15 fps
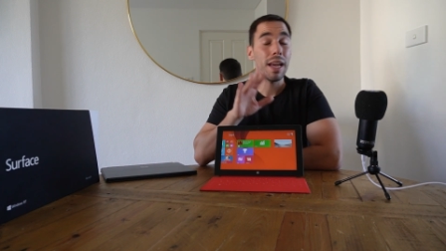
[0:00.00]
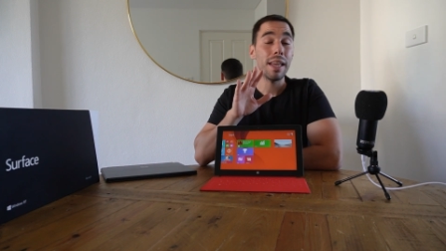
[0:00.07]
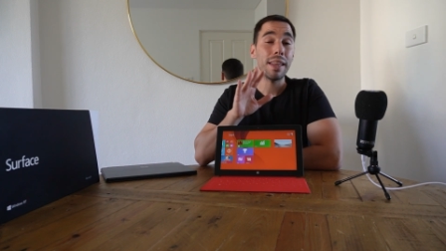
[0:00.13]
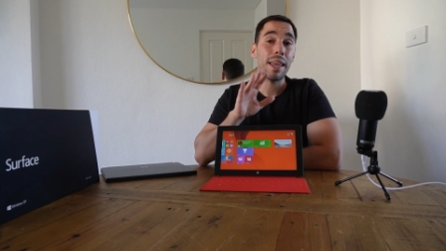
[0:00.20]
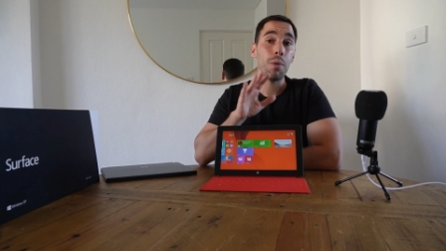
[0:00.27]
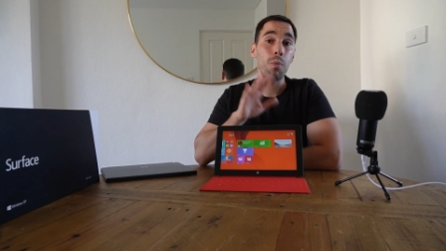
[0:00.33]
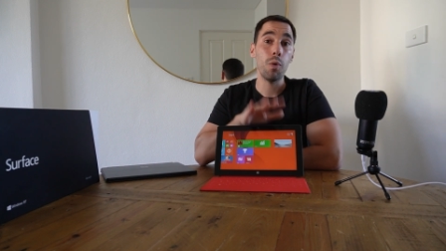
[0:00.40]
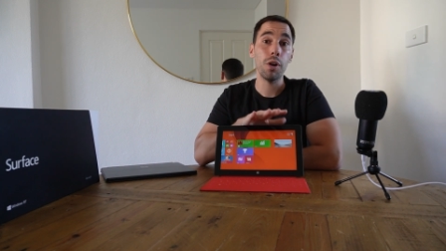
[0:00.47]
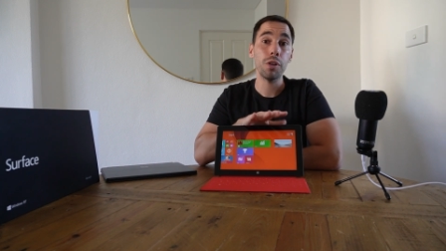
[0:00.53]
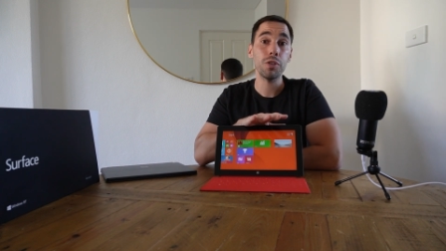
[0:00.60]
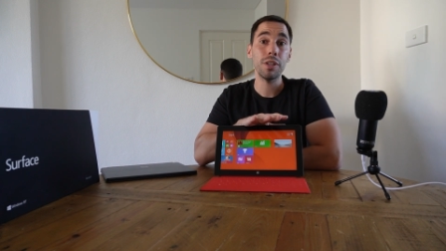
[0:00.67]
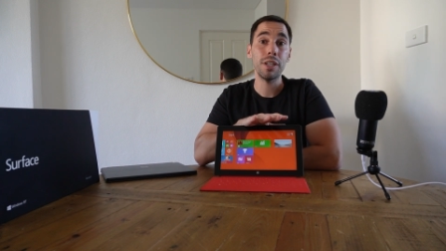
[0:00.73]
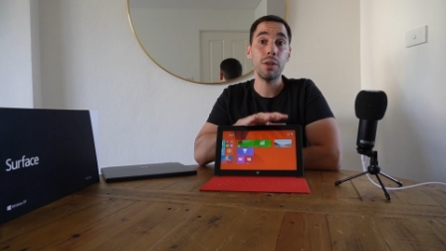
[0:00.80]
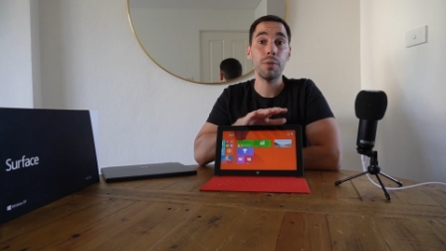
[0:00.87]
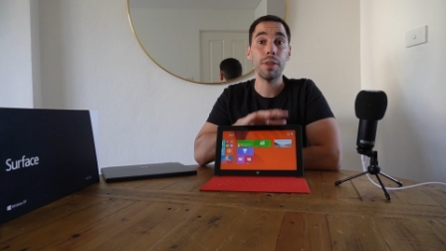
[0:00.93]
they worked
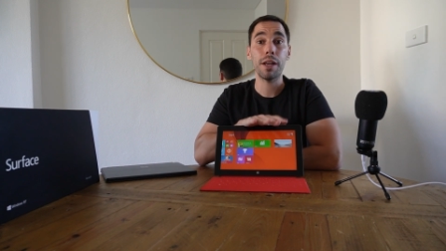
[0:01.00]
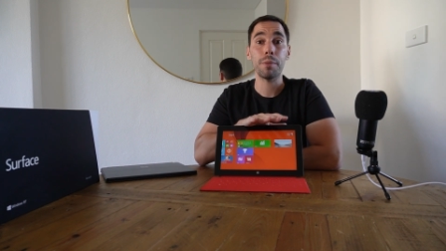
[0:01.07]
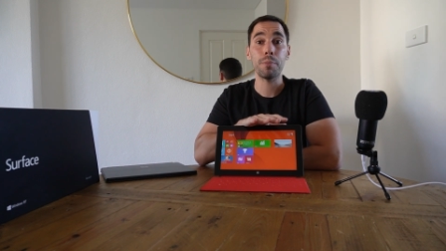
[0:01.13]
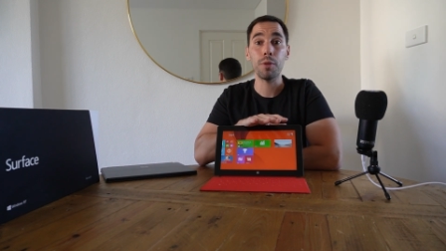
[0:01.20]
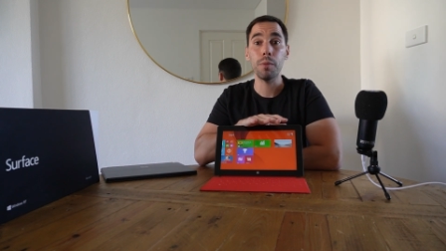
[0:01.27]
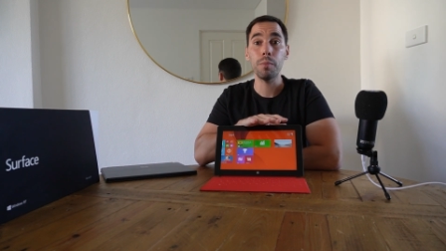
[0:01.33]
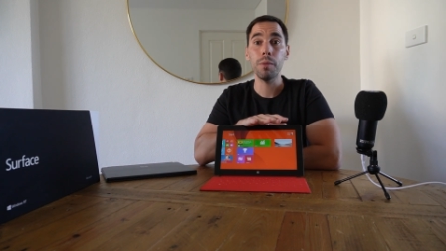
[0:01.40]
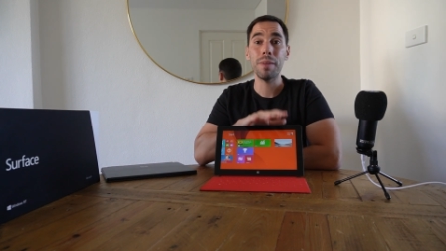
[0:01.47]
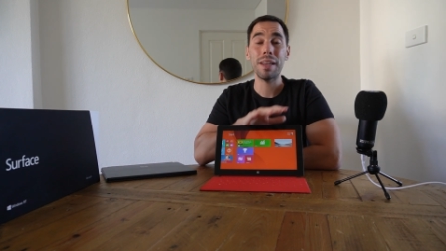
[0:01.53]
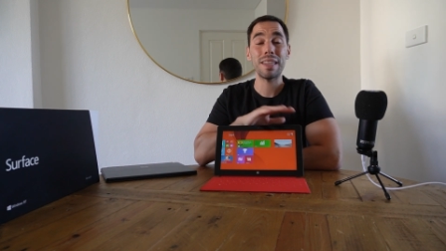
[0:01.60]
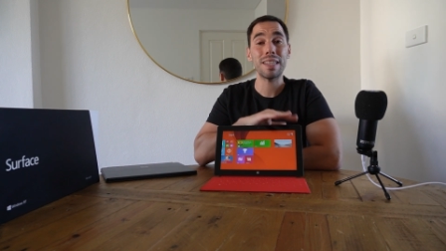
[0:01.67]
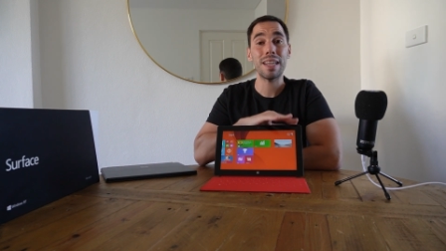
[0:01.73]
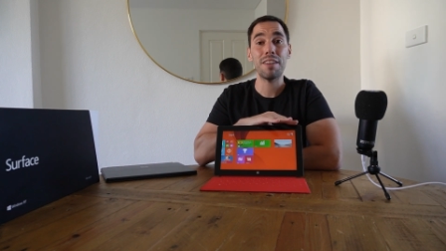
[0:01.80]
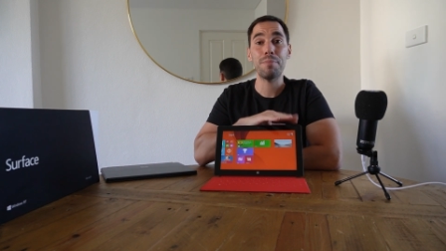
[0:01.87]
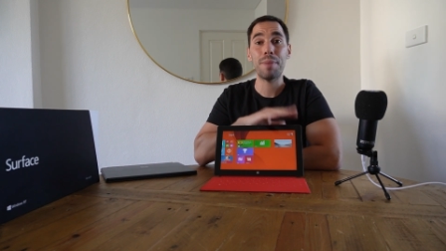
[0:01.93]
on here without a problem and
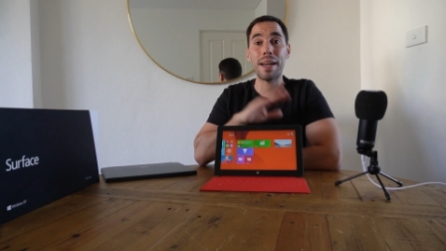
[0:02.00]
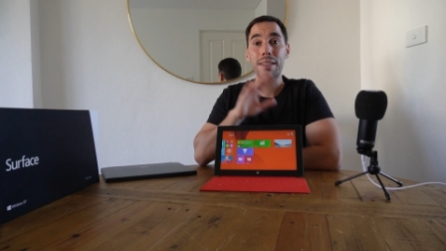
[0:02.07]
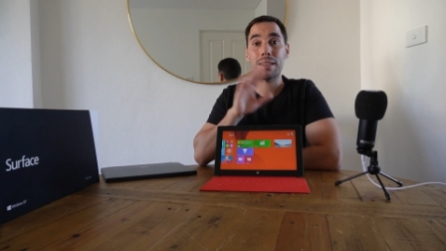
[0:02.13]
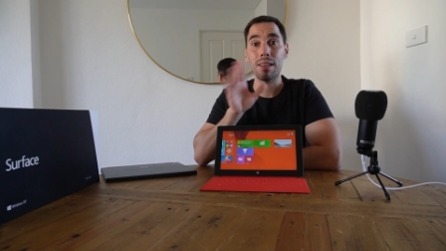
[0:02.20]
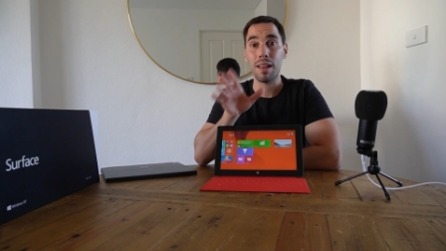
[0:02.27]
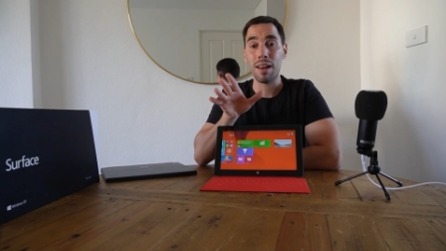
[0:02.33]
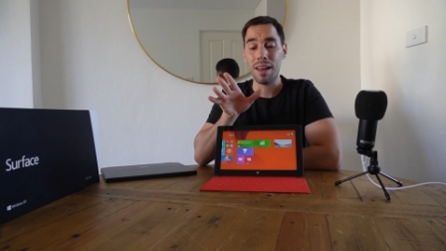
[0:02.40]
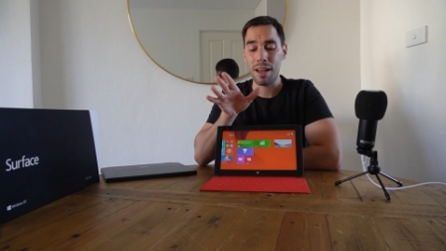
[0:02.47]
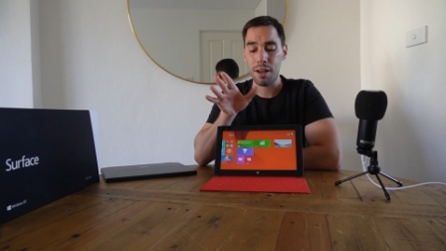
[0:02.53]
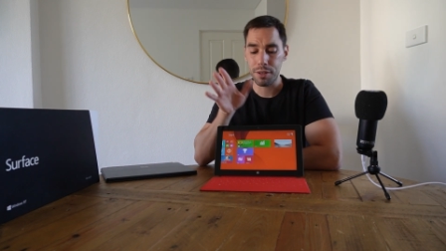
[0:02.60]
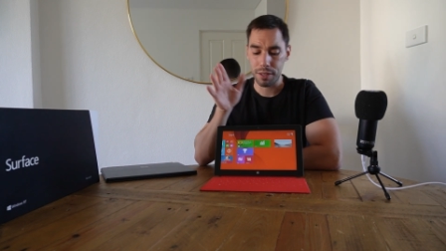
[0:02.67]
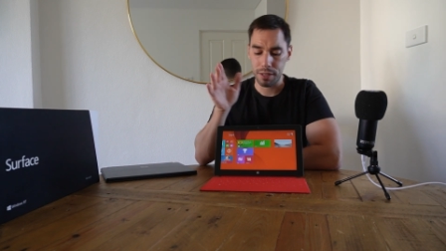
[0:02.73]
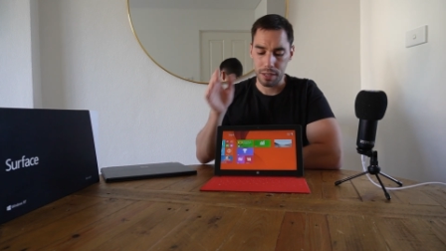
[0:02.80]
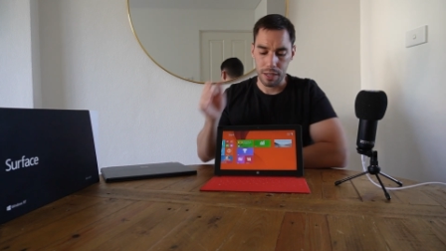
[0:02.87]
saved back to the cloud.